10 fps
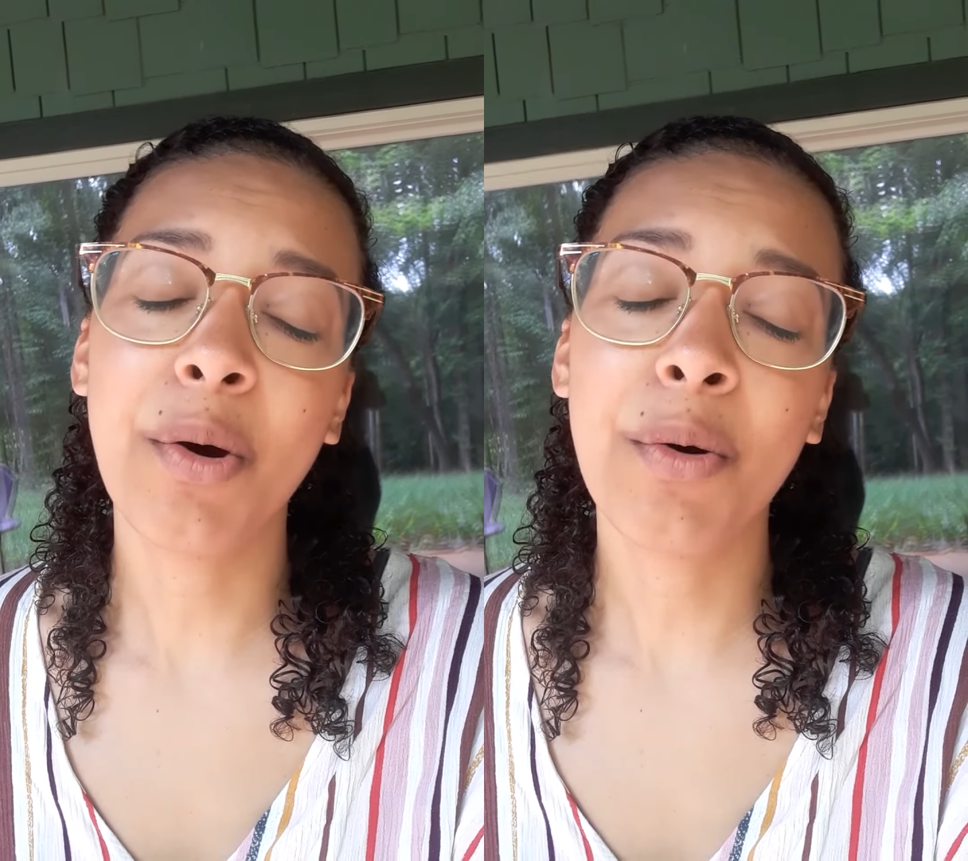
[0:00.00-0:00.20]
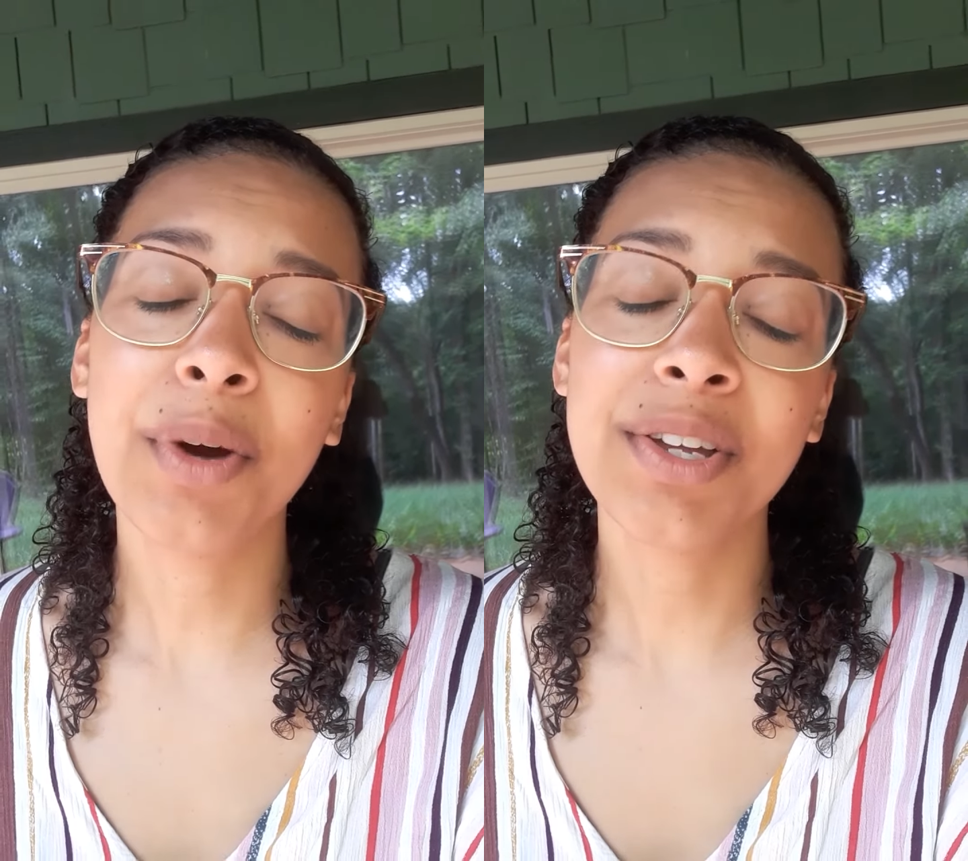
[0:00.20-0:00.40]

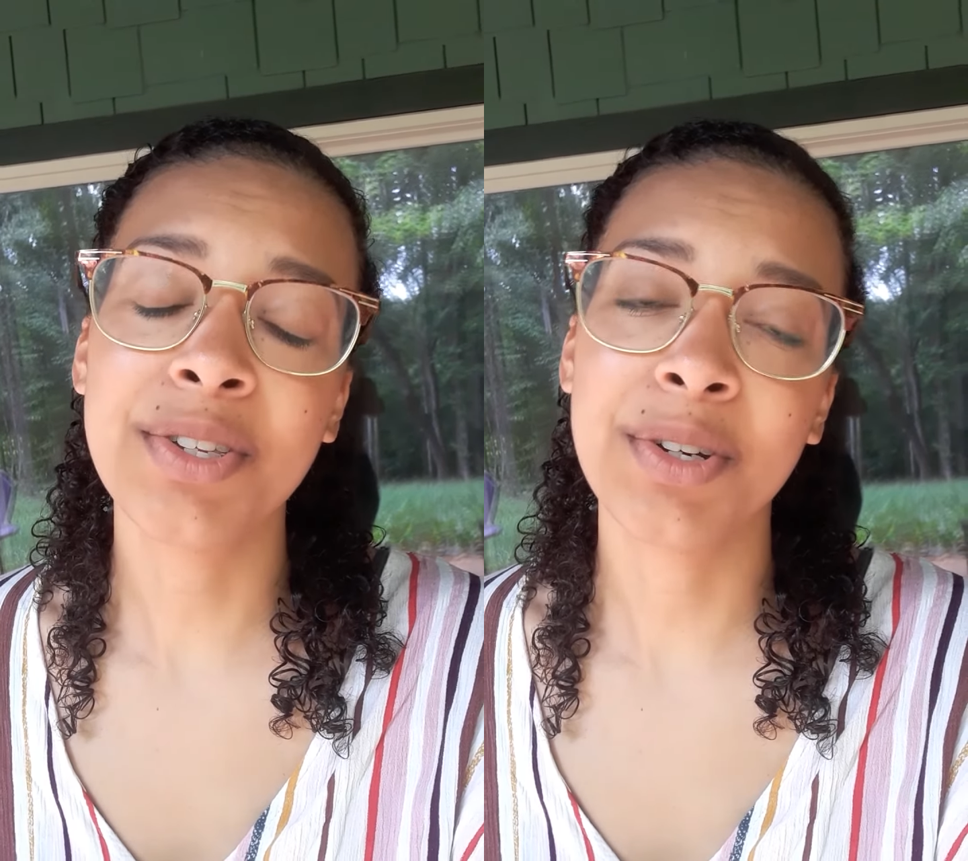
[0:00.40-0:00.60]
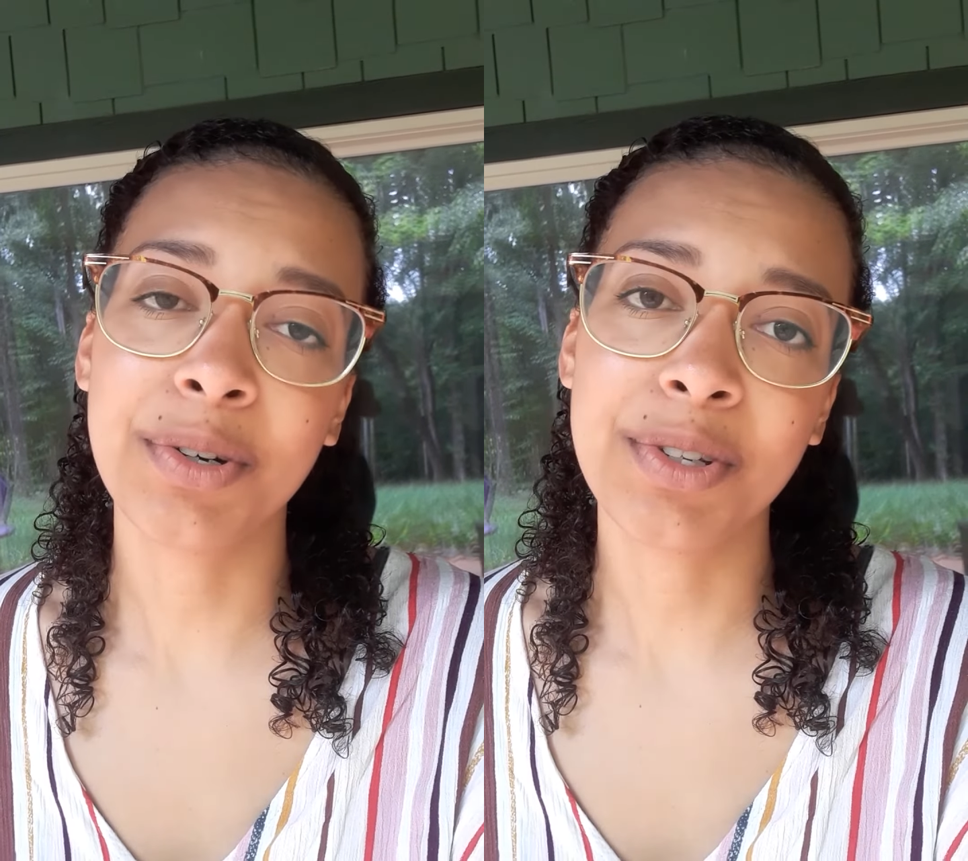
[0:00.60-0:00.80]
always
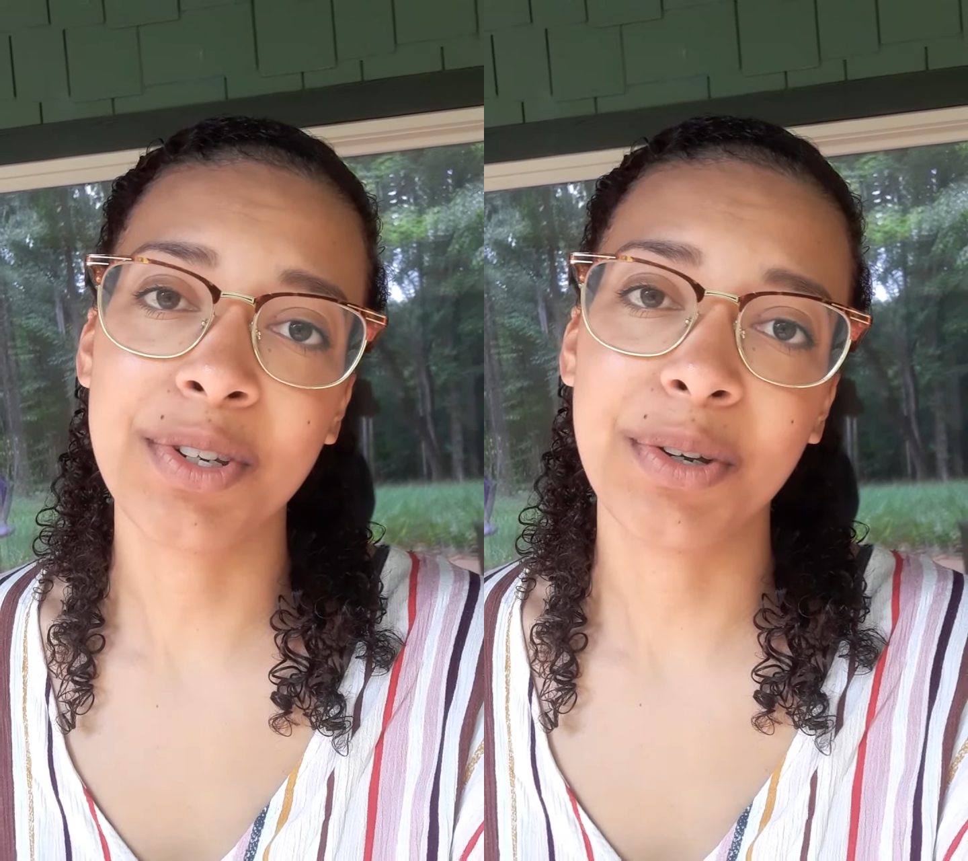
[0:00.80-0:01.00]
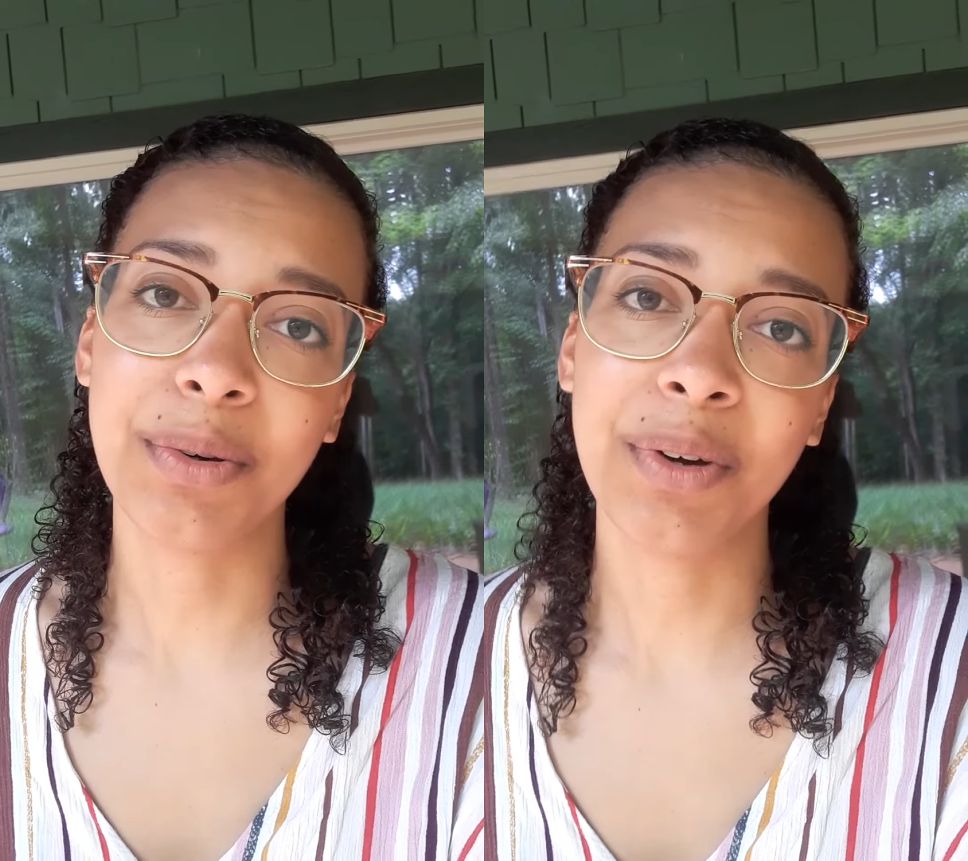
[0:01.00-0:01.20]
turn
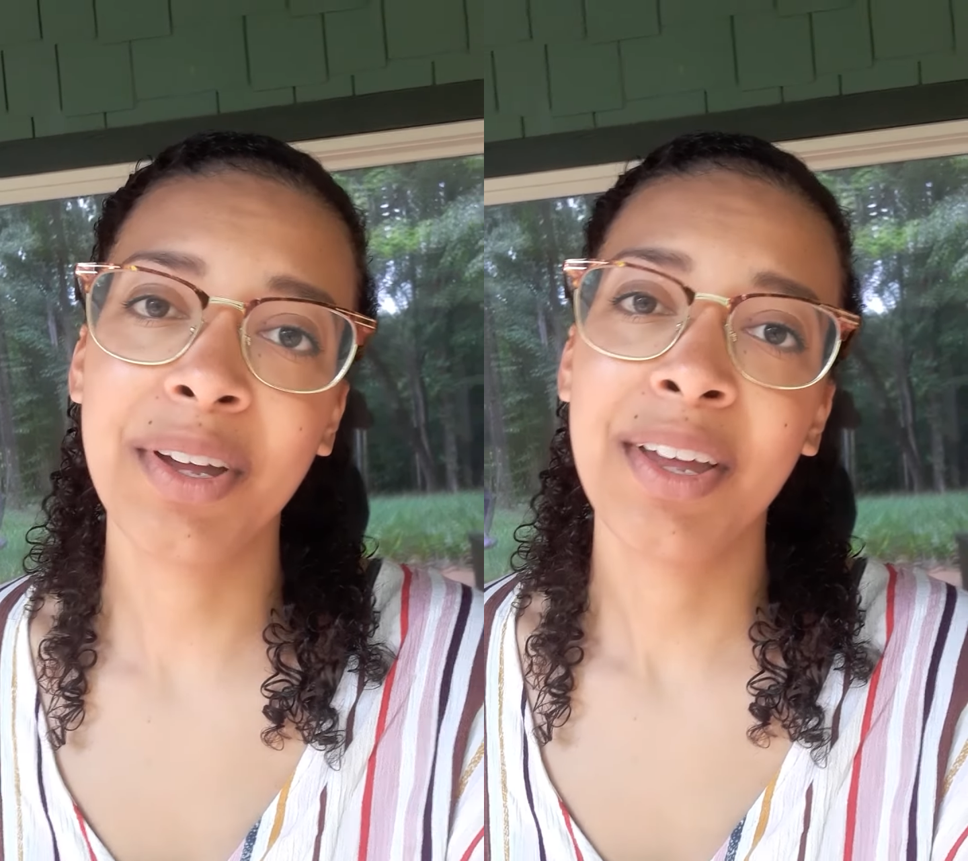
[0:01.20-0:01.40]
to.